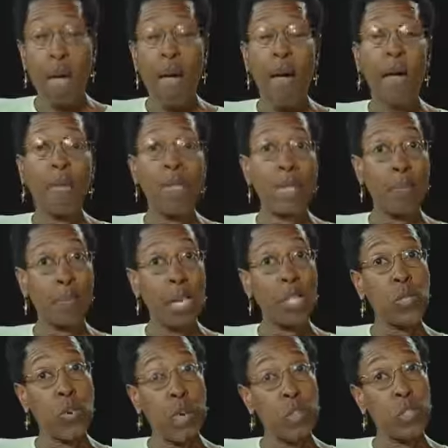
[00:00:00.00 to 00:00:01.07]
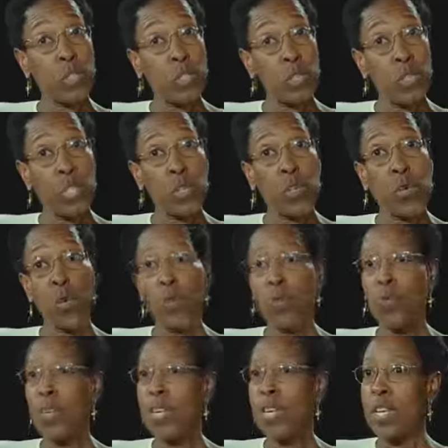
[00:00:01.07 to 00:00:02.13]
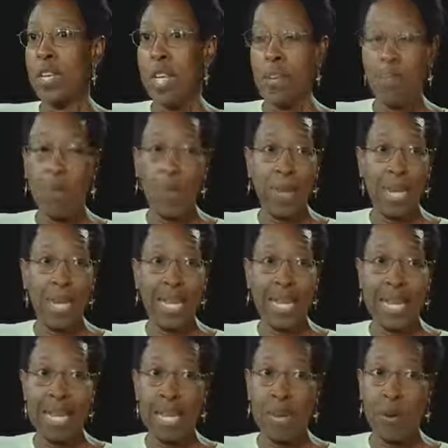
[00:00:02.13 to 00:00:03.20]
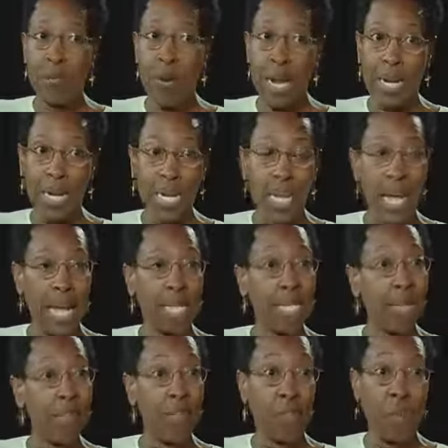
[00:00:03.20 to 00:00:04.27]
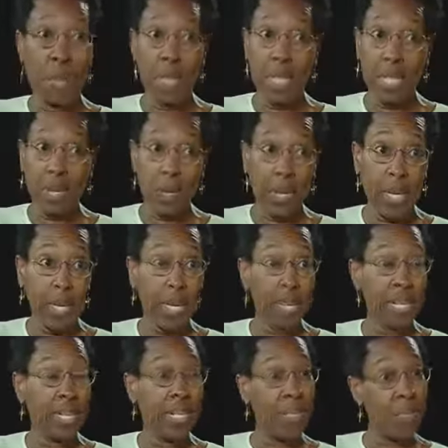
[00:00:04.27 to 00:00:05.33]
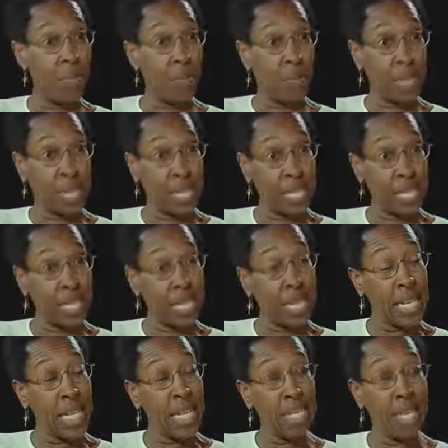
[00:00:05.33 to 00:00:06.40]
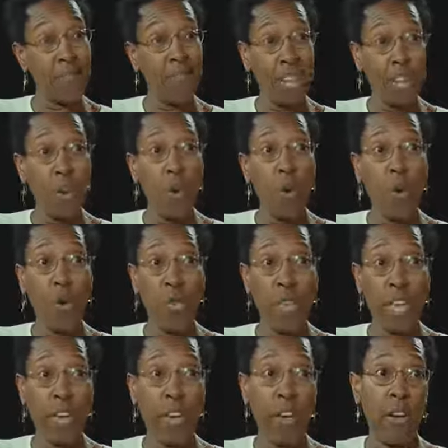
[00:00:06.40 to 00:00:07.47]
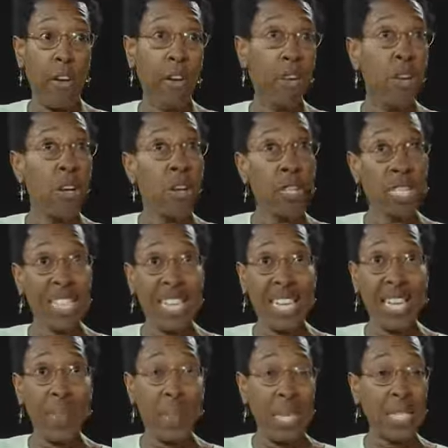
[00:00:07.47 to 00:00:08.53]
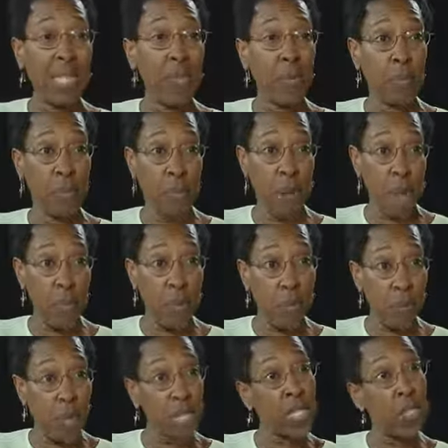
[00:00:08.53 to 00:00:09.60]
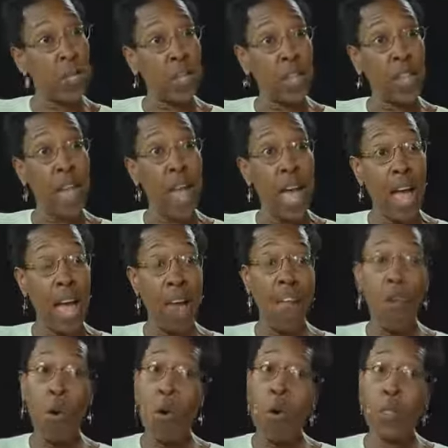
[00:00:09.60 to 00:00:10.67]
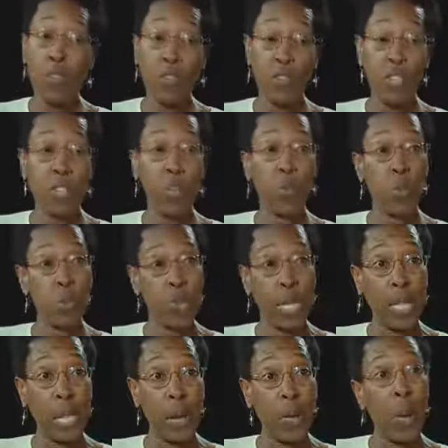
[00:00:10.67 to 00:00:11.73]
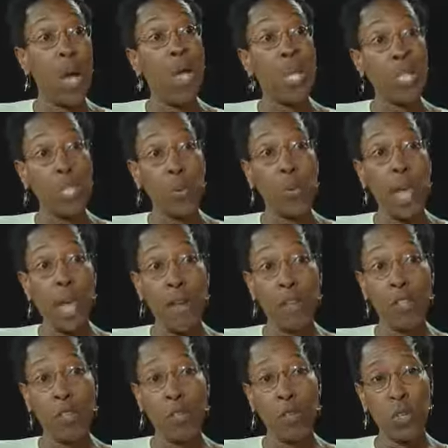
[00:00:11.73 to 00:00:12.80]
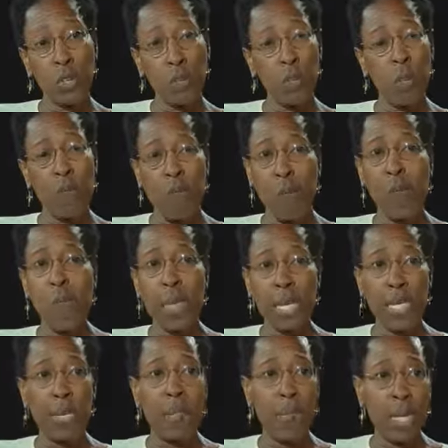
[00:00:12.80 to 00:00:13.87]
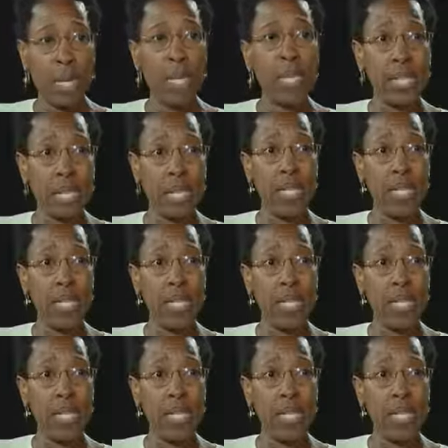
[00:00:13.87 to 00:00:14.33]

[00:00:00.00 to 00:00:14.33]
And sometimes we have students who've never been in a writing class, they've never been in a speaking class, they've never been in a listening class. They've done all their studying basically from grammar books, so they'll have, all their skills will be low. So we have students who have very mixed abilities.